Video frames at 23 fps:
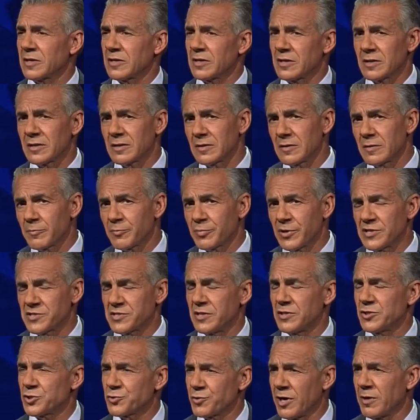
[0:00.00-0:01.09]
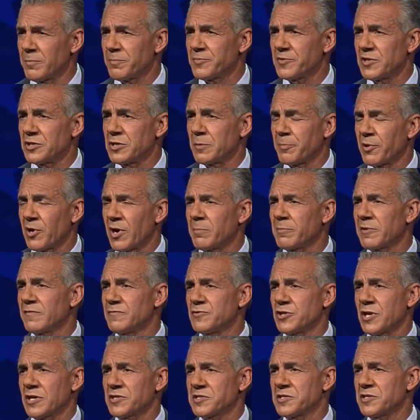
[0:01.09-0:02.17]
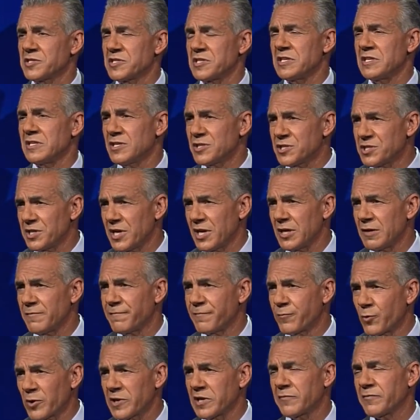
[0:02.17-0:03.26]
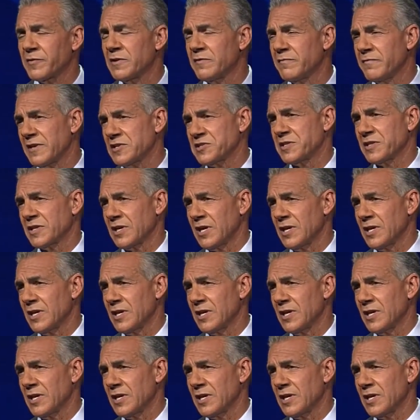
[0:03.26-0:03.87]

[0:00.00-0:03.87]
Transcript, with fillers: The businessman and former Assemblyman Ciattarelli took the governor to